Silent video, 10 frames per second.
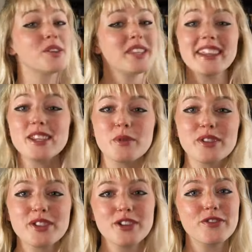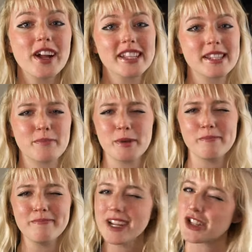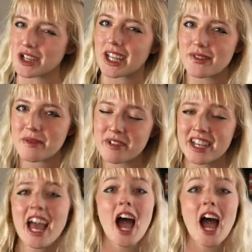So send this quiz to your friends, but make sure to give them an